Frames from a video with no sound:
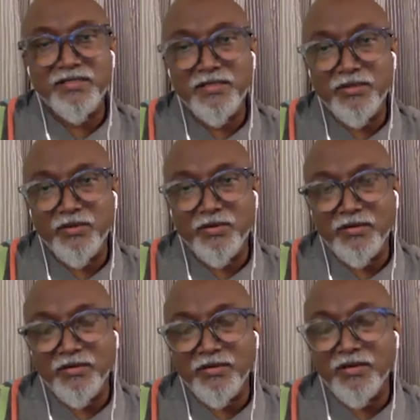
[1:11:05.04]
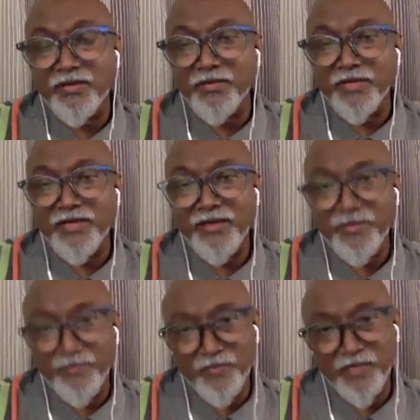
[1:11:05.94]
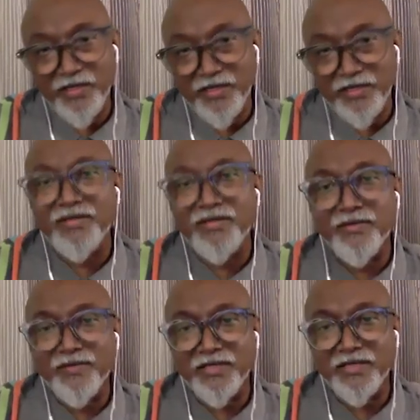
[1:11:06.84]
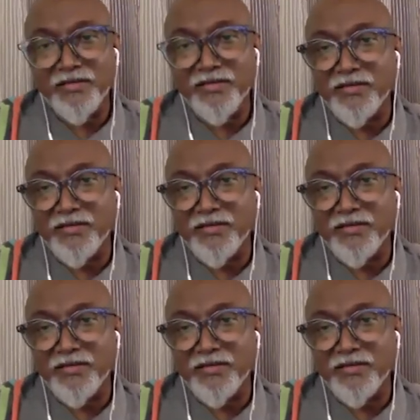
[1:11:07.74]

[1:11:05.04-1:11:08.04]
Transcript: you know, uh, we build it with.